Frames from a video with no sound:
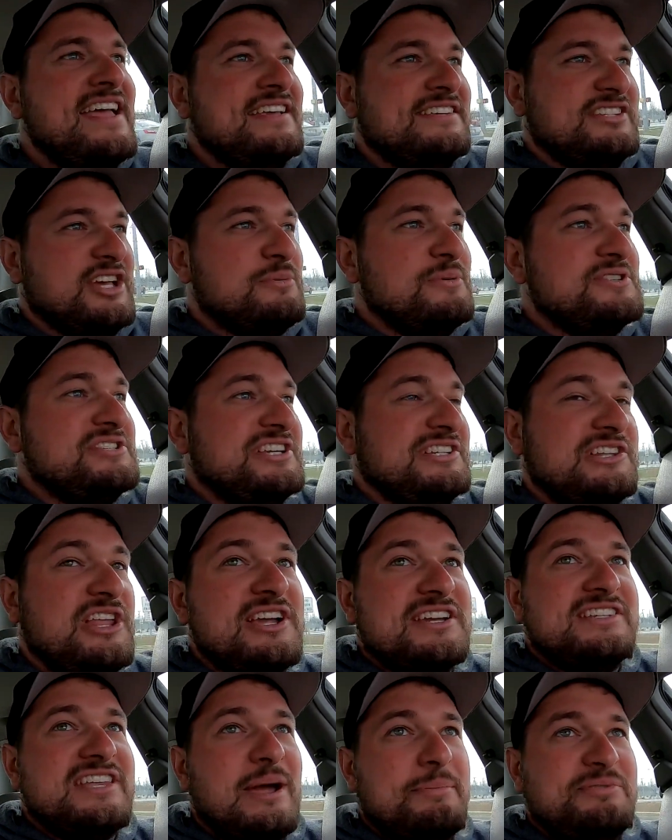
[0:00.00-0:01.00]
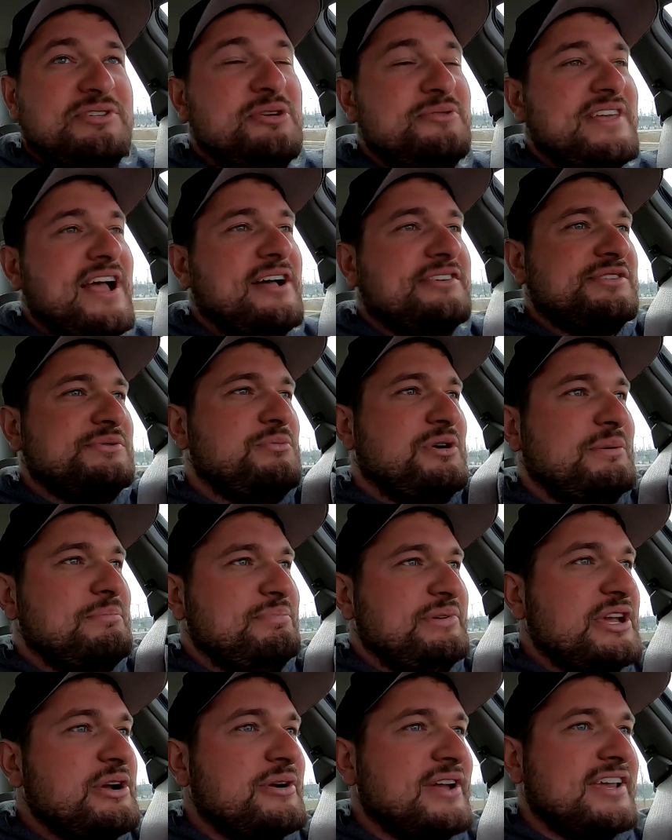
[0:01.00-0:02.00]
So when she looked up 2001
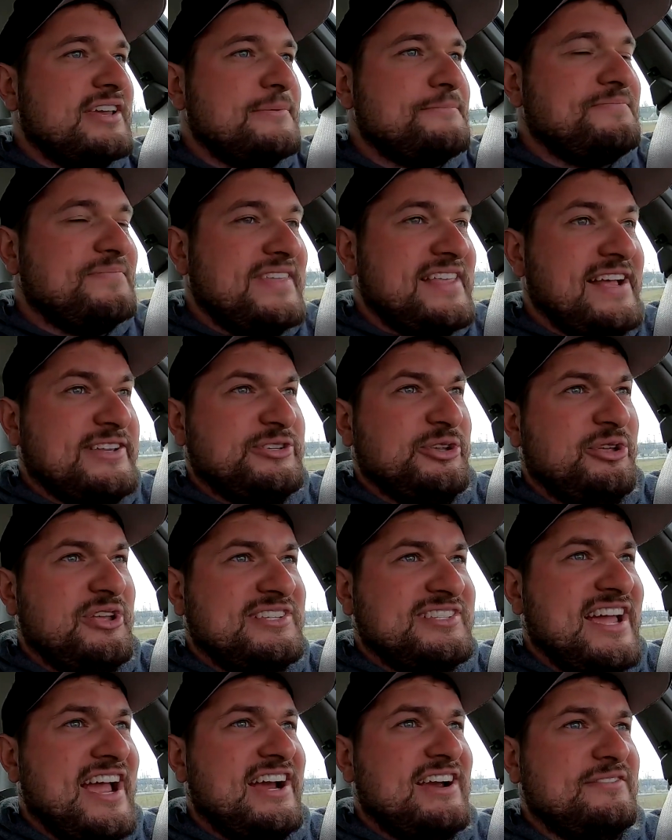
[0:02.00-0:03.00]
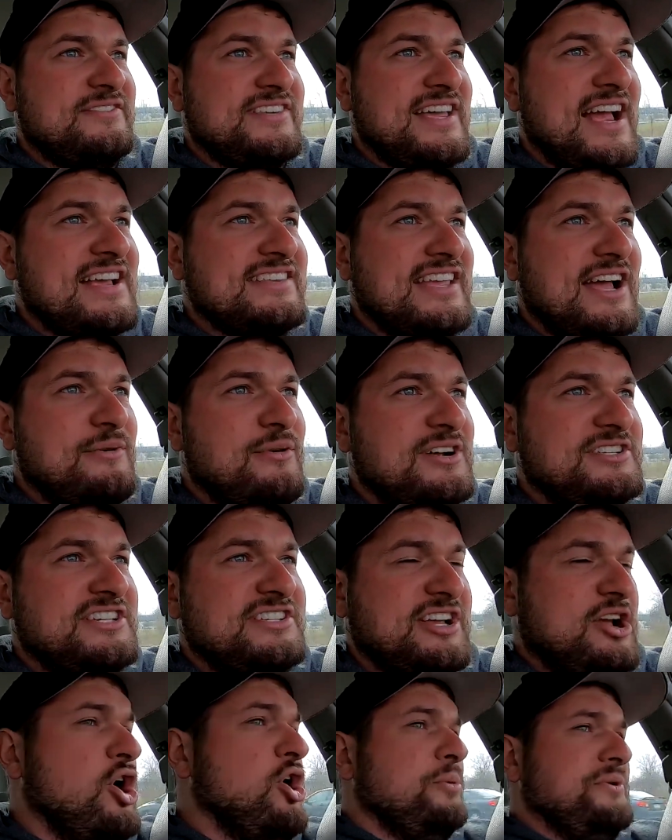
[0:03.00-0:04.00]
Buick, I told her the tire size I want. She's
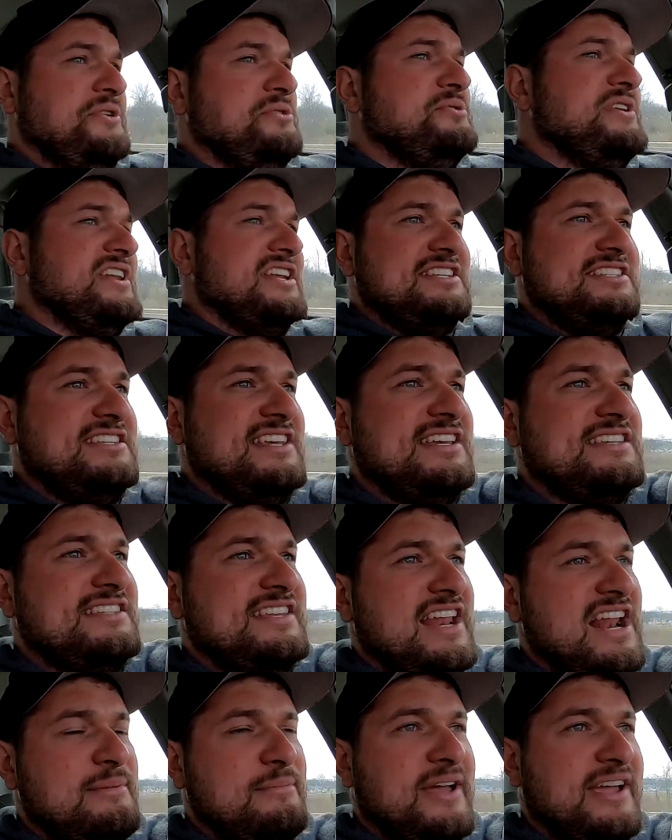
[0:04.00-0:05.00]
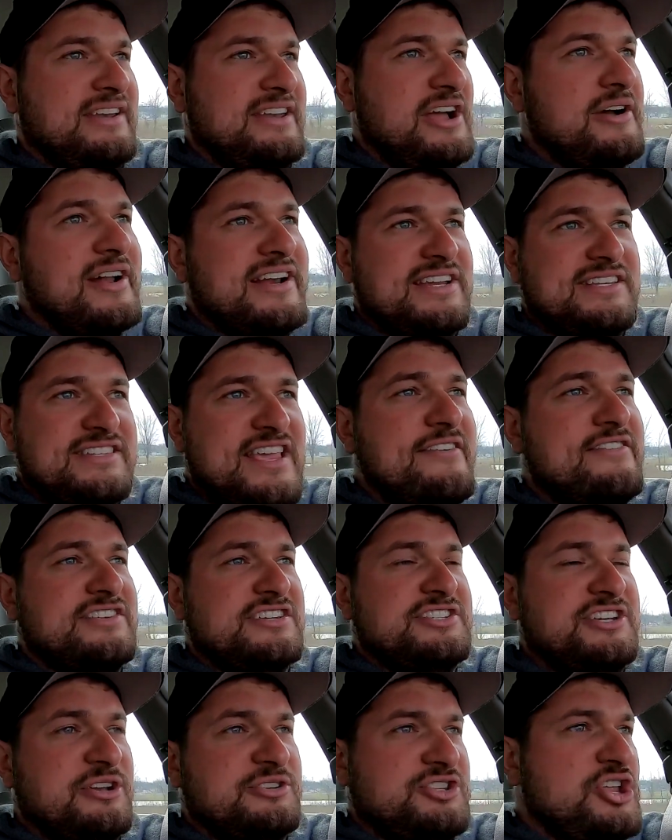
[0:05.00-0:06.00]
like, oh, well, you need a 16. I'm like, no, I need
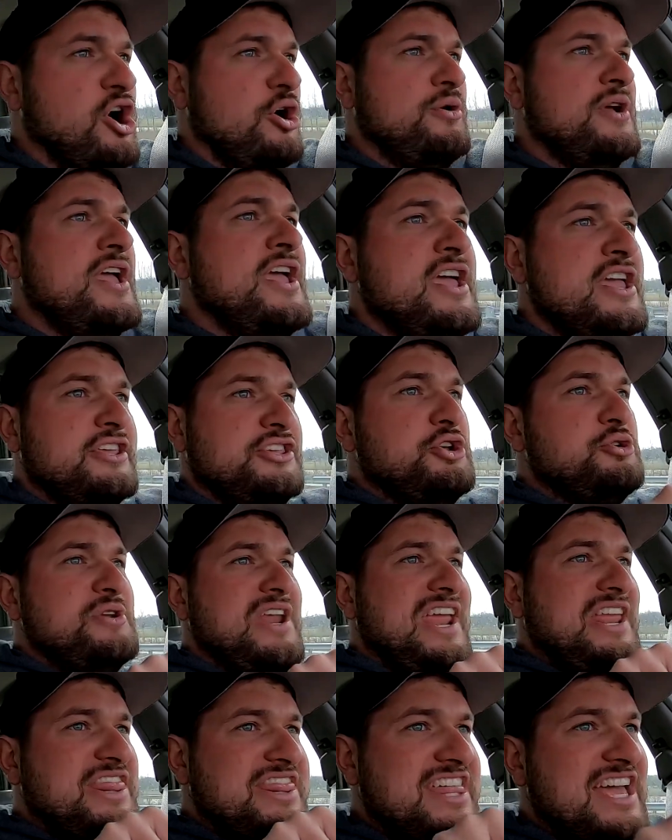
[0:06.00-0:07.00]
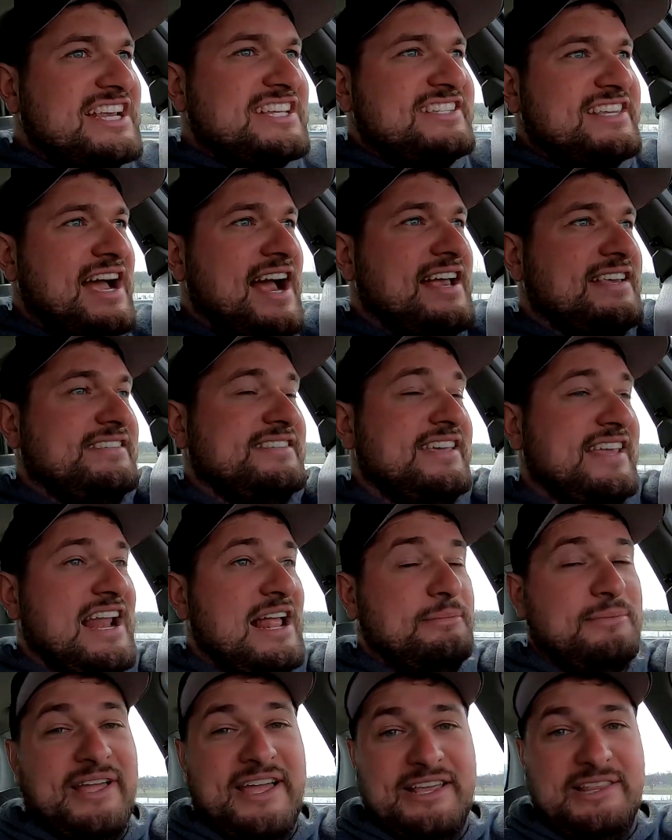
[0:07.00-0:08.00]
17. She goes, no, you need this size. And
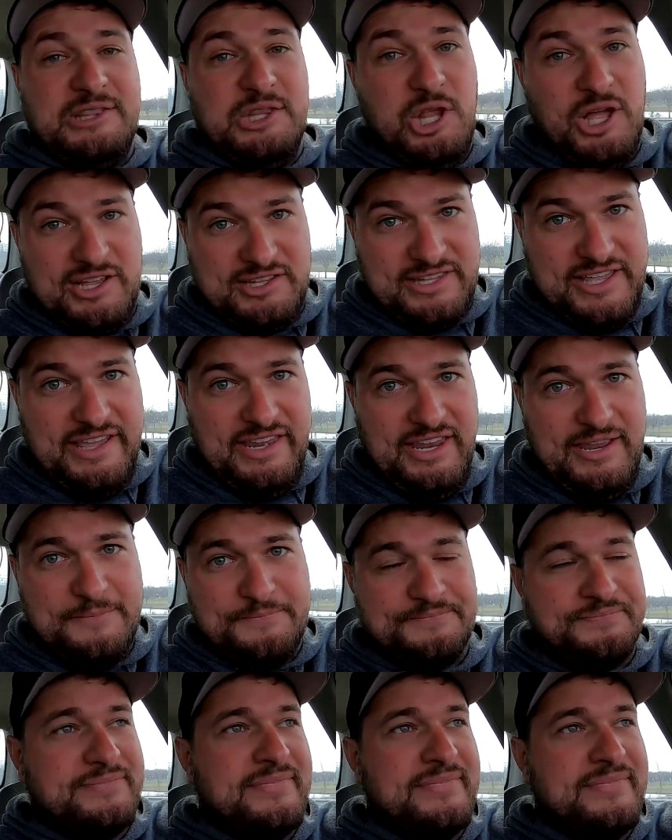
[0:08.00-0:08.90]
I'm like, look, lady,